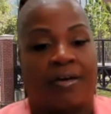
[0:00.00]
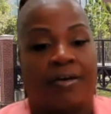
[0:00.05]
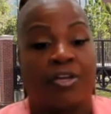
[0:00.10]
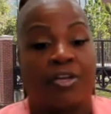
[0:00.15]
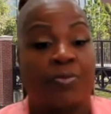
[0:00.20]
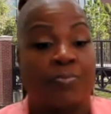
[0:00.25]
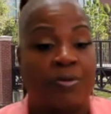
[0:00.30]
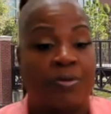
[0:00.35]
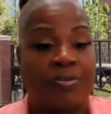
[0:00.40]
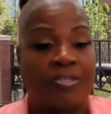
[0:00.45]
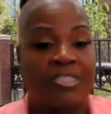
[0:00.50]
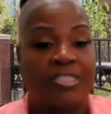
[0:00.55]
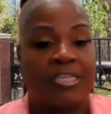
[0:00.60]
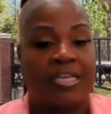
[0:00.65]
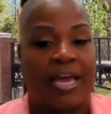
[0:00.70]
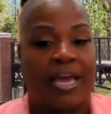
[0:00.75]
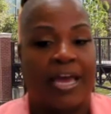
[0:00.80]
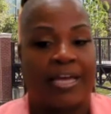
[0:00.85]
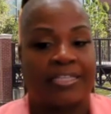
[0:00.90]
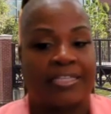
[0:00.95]

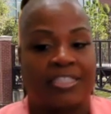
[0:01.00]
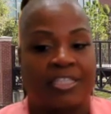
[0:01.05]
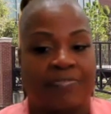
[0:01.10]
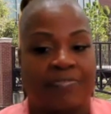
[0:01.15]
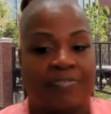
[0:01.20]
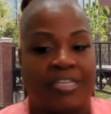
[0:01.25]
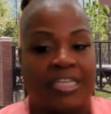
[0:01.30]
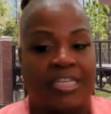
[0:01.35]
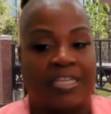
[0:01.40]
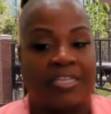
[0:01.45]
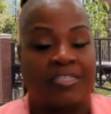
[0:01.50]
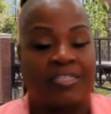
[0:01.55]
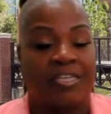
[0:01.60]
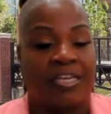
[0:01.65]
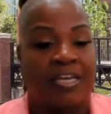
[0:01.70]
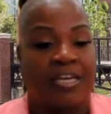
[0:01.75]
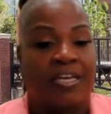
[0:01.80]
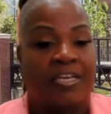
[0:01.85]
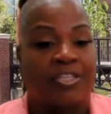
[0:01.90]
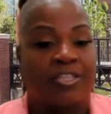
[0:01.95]
community activities
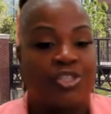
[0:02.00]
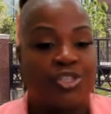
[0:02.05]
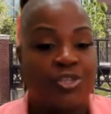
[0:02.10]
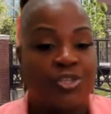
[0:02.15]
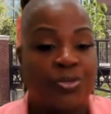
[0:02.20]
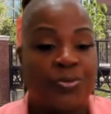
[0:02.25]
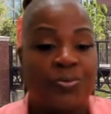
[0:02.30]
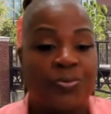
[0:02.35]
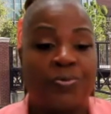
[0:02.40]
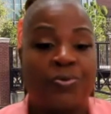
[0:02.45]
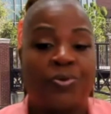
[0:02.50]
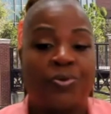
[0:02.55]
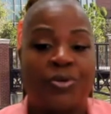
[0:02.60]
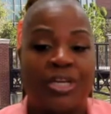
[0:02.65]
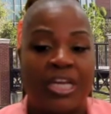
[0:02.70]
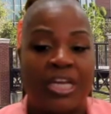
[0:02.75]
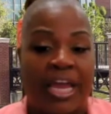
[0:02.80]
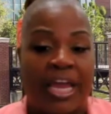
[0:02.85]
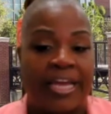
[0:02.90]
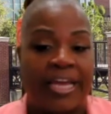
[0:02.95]
to
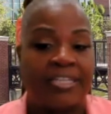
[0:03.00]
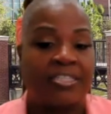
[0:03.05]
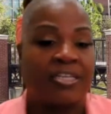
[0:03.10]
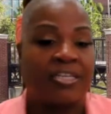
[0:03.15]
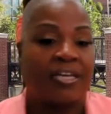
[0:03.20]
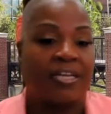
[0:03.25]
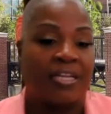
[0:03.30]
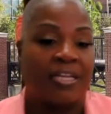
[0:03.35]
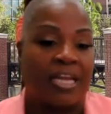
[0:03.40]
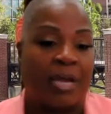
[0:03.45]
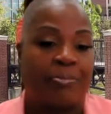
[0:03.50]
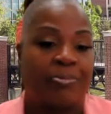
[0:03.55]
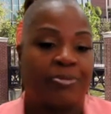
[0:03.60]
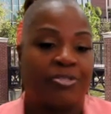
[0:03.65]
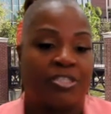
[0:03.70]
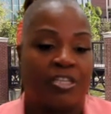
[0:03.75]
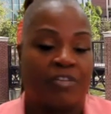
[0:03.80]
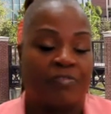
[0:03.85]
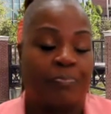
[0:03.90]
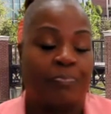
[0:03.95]
create
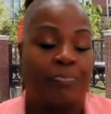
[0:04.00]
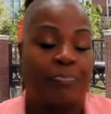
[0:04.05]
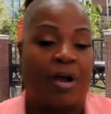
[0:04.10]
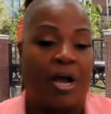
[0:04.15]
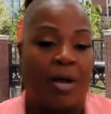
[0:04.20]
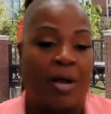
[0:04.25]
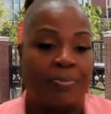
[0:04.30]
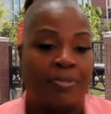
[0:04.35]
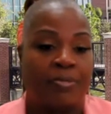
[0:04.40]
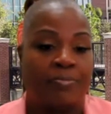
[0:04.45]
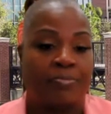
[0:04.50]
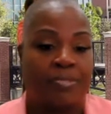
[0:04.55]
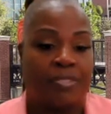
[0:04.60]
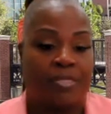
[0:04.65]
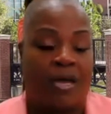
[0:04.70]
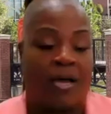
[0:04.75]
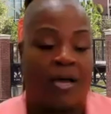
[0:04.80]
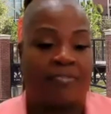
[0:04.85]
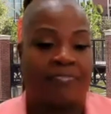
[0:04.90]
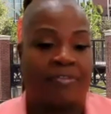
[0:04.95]
collaborative problem
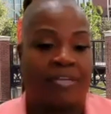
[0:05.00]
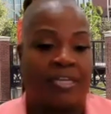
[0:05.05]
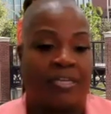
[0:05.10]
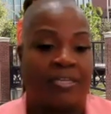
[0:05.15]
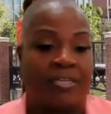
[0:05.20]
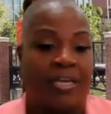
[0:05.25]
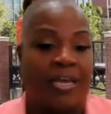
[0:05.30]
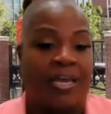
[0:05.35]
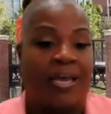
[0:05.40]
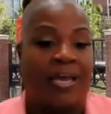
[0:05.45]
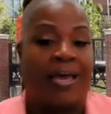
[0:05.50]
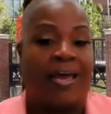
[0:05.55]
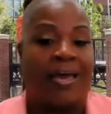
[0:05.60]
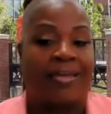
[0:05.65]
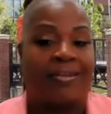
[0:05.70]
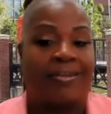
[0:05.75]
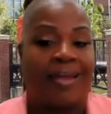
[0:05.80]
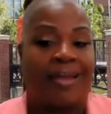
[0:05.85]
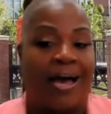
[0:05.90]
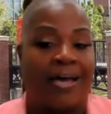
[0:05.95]
solving
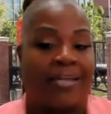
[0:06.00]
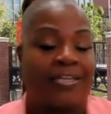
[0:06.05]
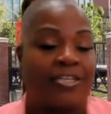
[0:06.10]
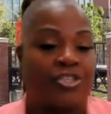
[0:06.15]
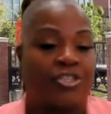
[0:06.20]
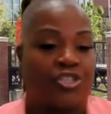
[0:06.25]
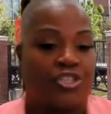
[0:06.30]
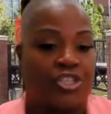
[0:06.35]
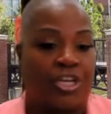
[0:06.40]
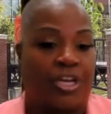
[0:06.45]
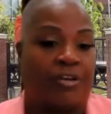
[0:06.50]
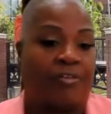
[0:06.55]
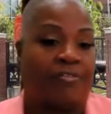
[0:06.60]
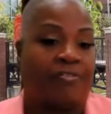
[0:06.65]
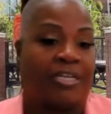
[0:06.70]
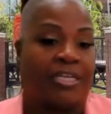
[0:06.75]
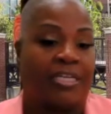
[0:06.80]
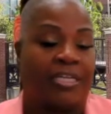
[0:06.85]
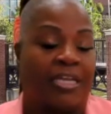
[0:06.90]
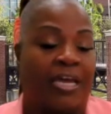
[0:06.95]
and knowledge
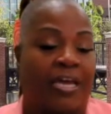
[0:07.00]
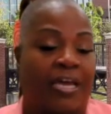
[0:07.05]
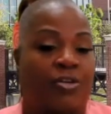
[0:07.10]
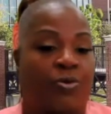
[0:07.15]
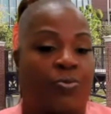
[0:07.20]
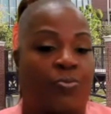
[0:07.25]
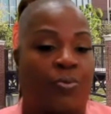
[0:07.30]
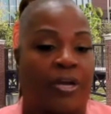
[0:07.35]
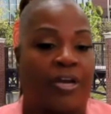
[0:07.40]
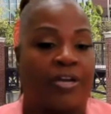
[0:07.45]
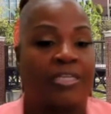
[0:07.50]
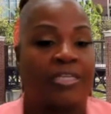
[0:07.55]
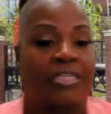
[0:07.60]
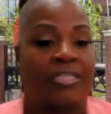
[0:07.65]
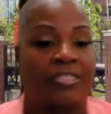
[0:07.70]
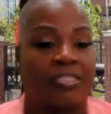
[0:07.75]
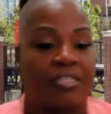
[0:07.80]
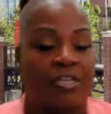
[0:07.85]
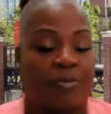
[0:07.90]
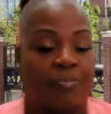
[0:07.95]
sharing and
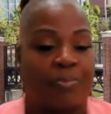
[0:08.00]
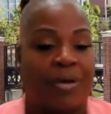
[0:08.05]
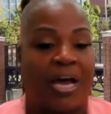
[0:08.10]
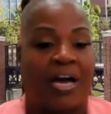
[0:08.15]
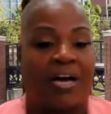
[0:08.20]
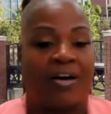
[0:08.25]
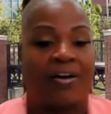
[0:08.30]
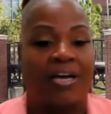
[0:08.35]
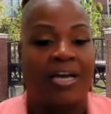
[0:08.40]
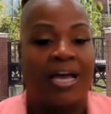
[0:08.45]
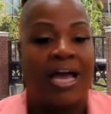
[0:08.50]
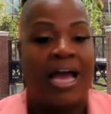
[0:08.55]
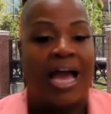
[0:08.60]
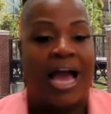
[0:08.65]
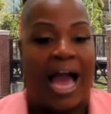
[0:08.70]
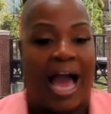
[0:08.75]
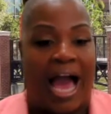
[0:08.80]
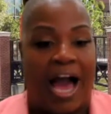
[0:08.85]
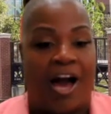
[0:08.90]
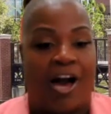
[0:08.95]
awareness about
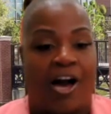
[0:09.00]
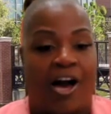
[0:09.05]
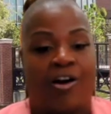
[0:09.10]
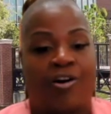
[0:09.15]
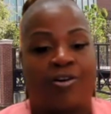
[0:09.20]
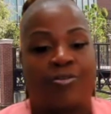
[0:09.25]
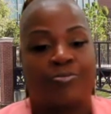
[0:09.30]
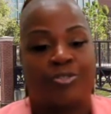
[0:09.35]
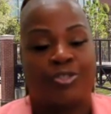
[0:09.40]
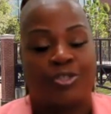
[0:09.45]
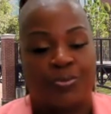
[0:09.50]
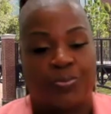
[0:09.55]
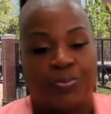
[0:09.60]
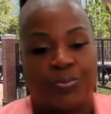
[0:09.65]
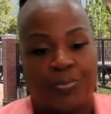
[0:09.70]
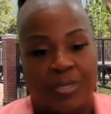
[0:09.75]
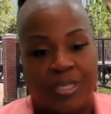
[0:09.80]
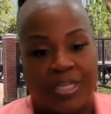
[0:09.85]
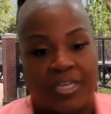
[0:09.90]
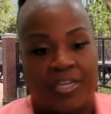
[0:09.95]
how do
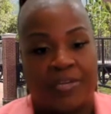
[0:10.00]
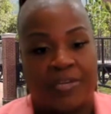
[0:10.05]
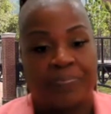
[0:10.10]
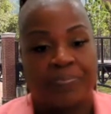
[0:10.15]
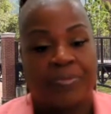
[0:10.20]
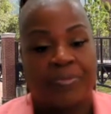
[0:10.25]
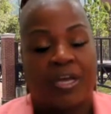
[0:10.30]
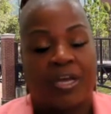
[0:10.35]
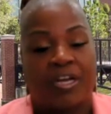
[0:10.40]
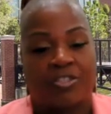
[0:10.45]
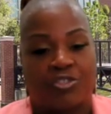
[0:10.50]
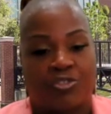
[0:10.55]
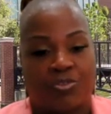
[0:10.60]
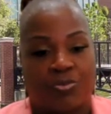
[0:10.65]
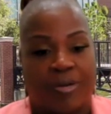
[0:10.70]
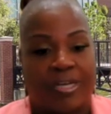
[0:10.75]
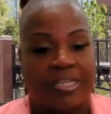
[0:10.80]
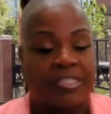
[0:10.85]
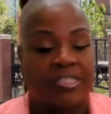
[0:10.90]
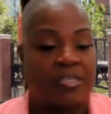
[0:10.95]
we
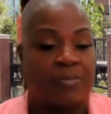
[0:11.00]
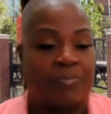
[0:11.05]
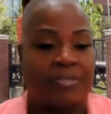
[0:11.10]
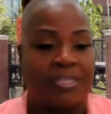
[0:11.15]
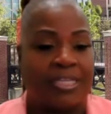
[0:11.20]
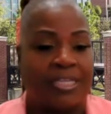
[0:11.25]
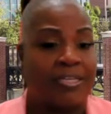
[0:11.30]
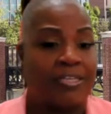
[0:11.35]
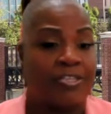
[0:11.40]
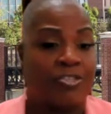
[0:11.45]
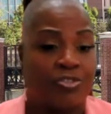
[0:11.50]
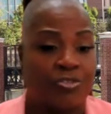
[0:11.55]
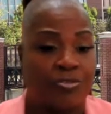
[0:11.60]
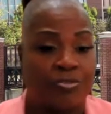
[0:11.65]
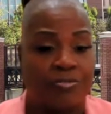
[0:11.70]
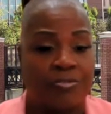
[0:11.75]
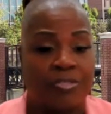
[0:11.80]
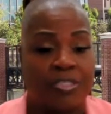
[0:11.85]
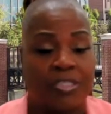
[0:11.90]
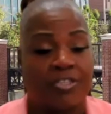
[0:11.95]
address some of the
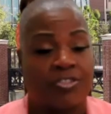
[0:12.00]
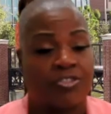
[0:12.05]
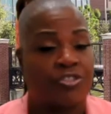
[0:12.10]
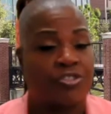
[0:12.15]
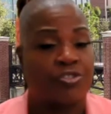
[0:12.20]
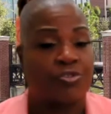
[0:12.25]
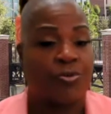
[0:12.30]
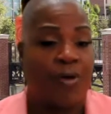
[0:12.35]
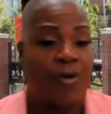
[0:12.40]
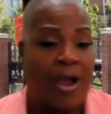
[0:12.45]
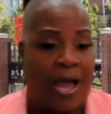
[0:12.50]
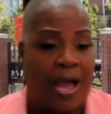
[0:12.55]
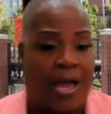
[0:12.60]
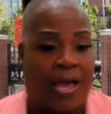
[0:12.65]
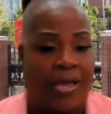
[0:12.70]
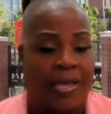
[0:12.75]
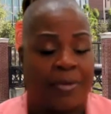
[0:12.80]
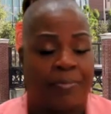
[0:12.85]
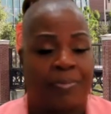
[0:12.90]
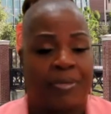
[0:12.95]
issues such as
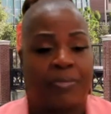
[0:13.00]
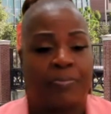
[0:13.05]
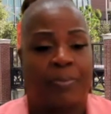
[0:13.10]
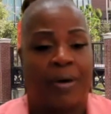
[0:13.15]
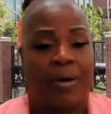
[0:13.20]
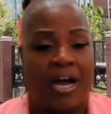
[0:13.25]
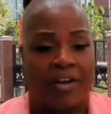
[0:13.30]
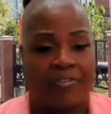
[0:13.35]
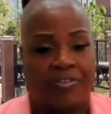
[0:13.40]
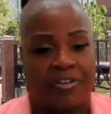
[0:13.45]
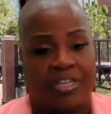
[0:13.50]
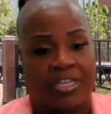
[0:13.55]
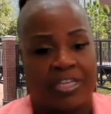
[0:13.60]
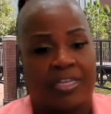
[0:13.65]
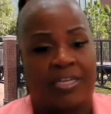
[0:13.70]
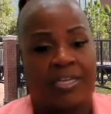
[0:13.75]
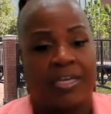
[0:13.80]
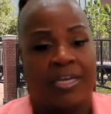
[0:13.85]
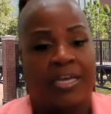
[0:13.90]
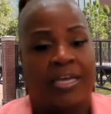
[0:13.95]
crime and
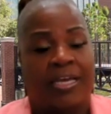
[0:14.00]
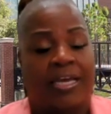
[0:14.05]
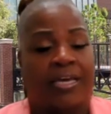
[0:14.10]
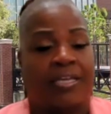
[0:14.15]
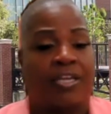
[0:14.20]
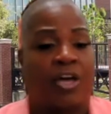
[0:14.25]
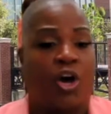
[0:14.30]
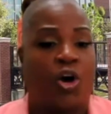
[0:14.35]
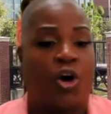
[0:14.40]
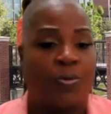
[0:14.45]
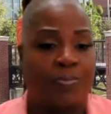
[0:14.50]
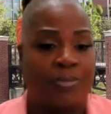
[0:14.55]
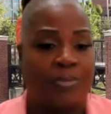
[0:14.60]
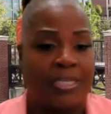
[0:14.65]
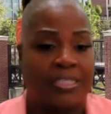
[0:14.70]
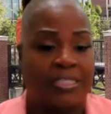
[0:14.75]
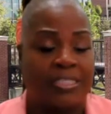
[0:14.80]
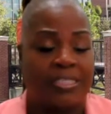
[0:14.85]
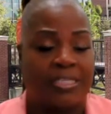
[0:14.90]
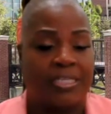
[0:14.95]
poverty and
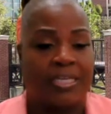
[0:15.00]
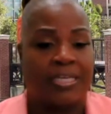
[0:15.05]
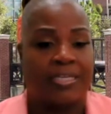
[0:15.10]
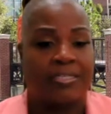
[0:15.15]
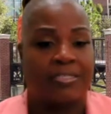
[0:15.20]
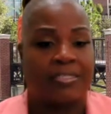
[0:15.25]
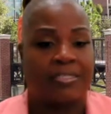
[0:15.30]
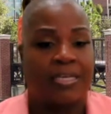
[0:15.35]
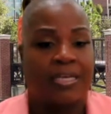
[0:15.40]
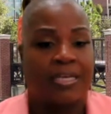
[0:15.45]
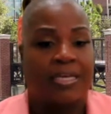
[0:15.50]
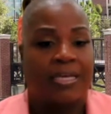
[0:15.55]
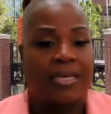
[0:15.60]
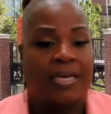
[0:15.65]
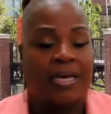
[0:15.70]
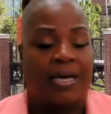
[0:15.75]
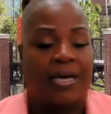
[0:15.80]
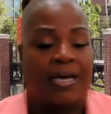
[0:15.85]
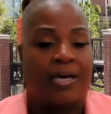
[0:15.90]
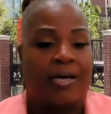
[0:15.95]
homelessness
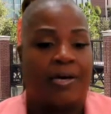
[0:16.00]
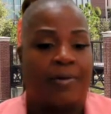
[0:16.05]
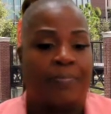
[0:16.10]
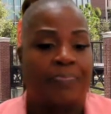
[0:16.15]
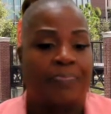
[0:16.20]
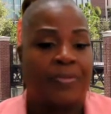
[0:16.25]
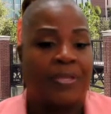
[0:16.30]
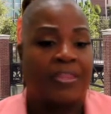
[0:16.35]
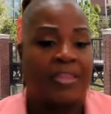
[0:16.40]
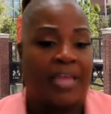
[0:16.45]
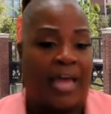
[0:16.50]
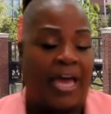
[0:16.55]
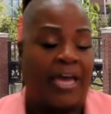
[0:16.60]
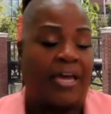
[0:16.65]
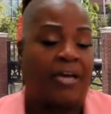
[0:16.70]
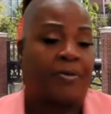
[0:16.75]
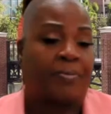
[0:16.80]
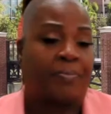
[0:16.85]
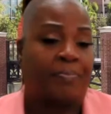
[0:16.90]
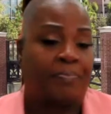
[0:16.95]

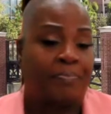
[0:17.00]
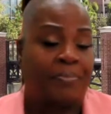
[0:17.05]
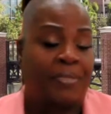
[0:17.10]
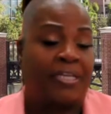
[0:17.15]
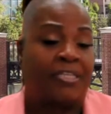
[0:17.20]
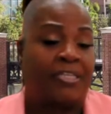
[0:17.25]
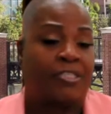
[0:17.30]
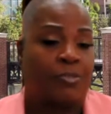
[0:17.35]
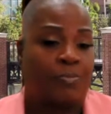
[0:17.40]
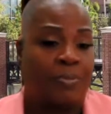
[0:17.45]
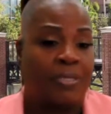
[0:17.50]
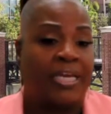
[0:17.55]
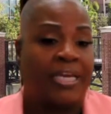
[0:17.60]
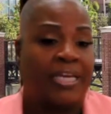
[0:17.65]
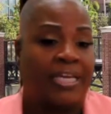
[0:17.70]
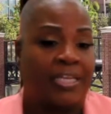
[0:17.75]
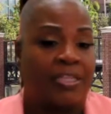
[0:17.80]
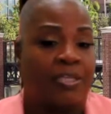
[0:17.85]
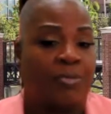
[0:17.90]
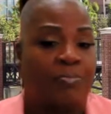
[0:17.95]
that is
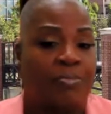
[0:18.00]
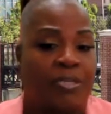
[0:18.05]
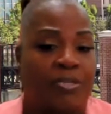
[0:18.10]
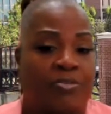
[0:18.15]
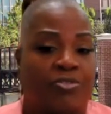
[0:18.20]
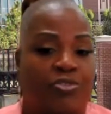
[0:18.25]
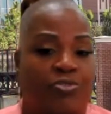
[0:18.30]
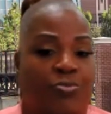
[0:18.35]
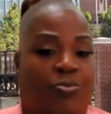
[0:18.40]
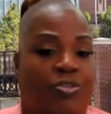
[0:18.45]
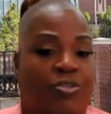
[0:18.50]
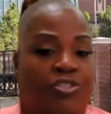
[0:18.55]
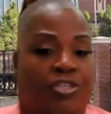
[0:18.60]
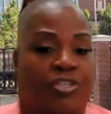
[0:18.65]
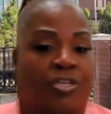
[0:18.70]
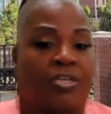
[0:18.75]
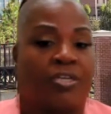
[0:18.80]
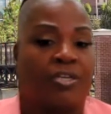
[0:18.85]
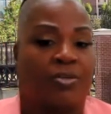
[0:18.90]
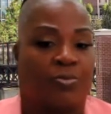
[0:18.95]
plaguing the Middle
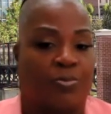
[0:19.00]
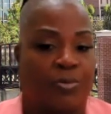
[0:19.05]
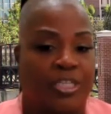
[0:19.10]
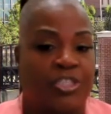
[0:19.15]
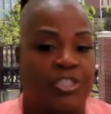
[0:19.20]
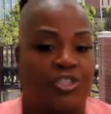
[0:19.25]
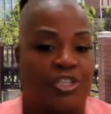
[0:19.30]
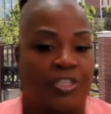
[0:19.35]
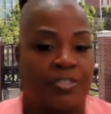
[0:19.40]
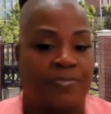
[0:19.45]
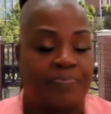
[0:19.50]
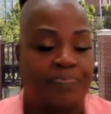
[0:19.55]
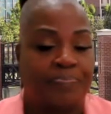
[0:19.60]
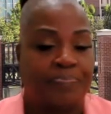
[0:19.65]
Georgia region.